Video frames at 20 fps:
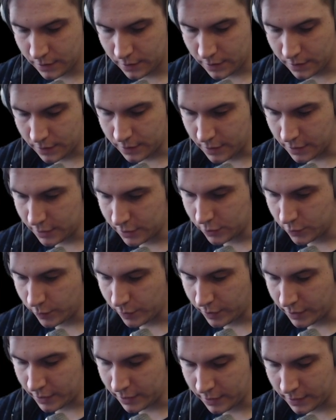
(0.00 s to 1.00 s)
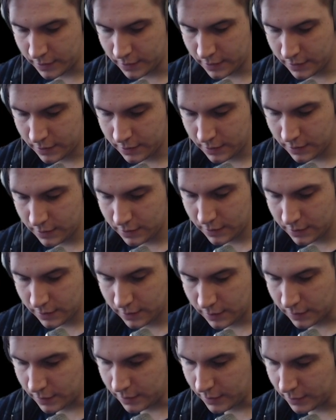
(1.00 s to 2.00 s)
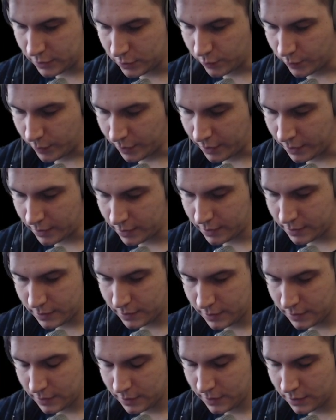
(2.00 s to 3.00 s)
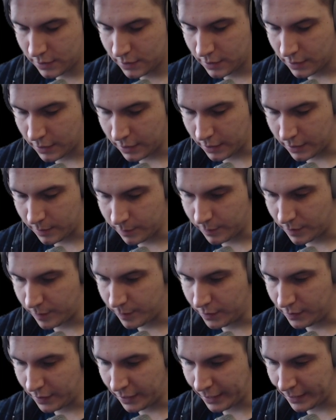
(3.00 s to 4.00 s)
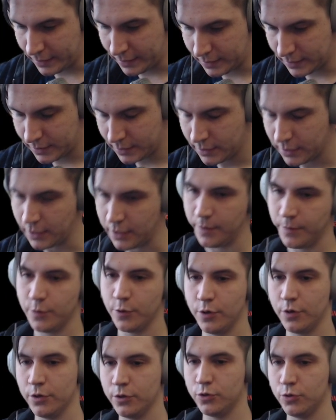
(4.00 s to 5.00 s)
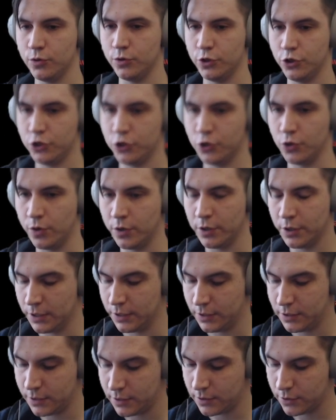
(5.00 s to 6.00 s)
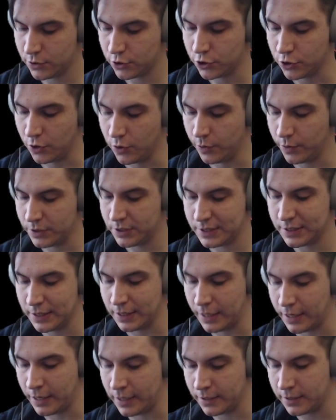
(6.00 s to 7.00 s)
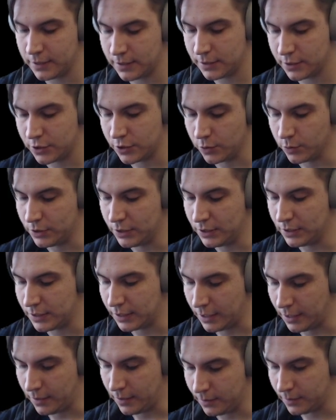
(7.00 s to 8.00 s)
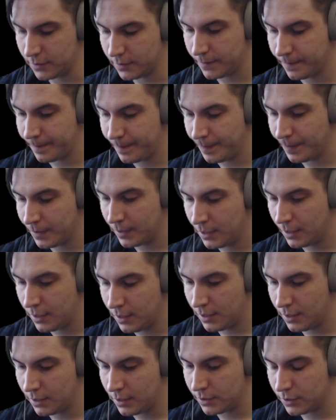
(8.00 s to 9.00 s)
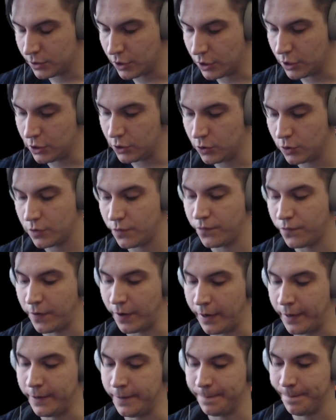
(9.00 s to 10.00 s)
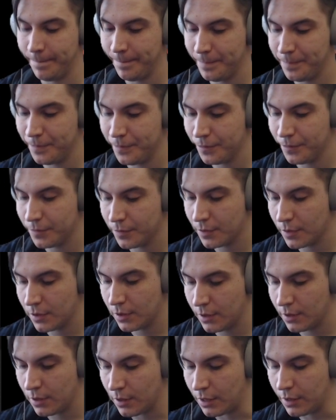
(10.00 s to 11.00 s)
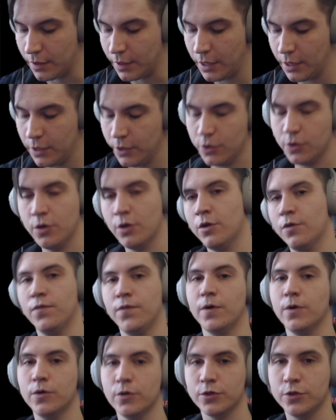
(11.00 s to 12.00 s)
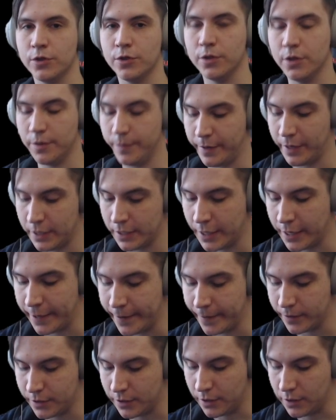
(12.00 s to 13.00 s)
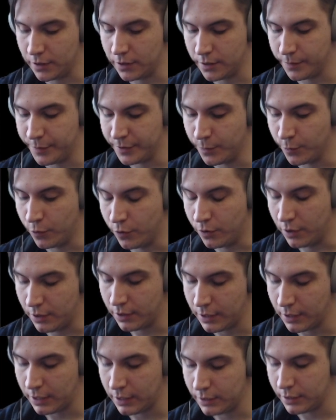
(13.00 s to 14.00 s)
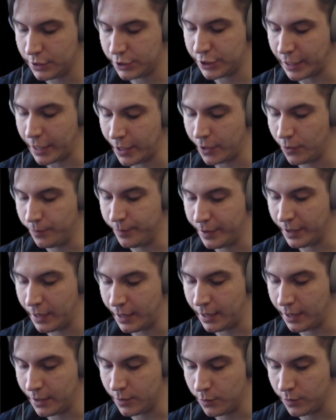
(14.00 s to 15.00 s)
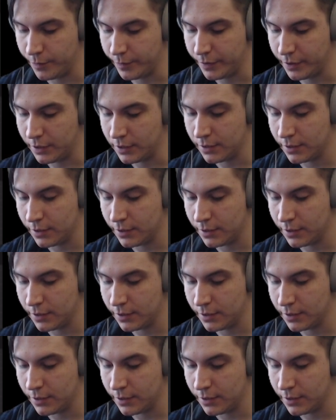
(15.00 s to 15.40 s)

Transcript: this one, this one, and maybe light. And I'm going to distort it so it's not so detailed. It's gonna look fine. And then you're gonna focus on the main character a little bit more, and the shadow behind will be